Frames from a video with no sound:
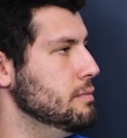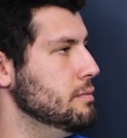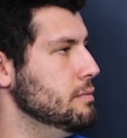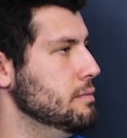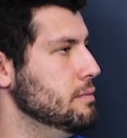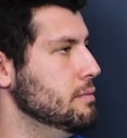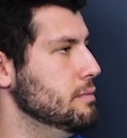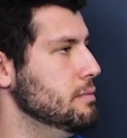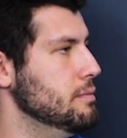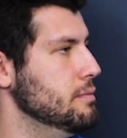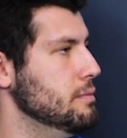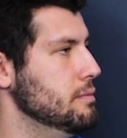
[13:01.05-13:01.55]

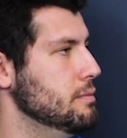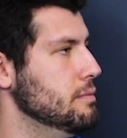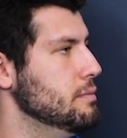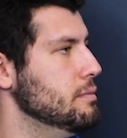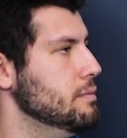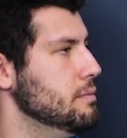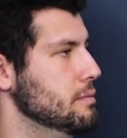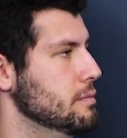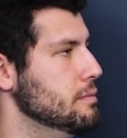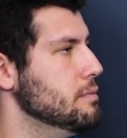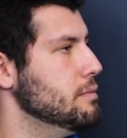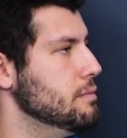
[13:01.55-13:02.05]

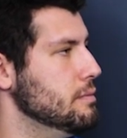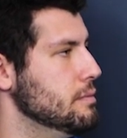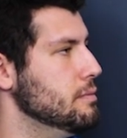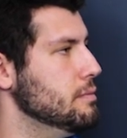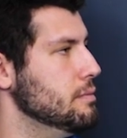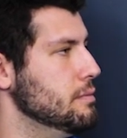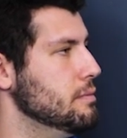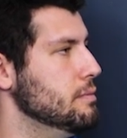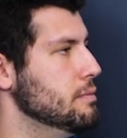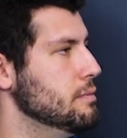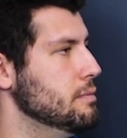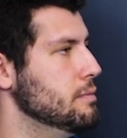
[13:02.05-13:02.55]

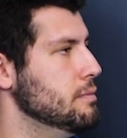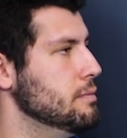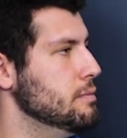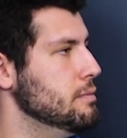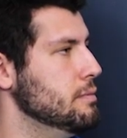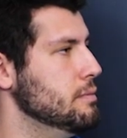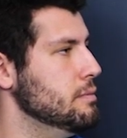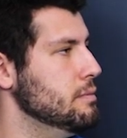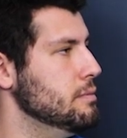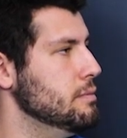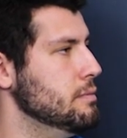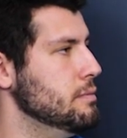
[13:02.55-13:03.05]

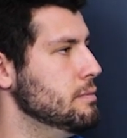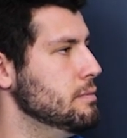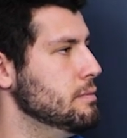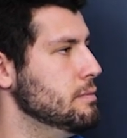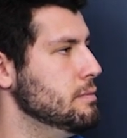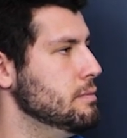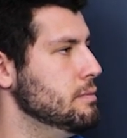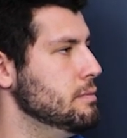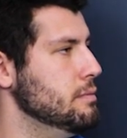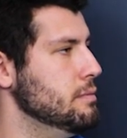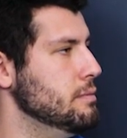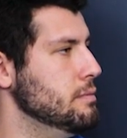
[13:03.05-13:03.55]

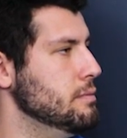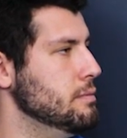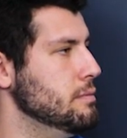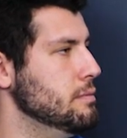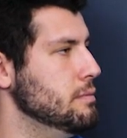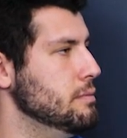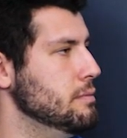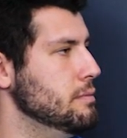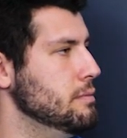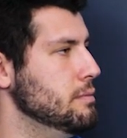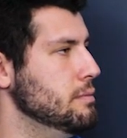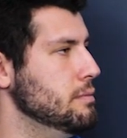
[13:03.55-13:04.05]

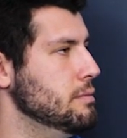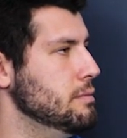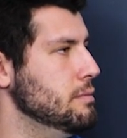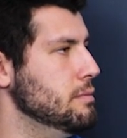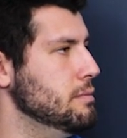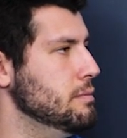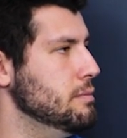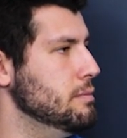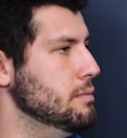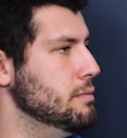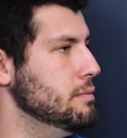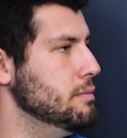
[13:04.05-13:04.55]

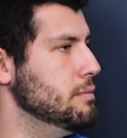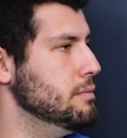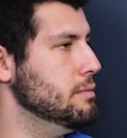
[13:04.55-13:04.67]
This person isn't speaking.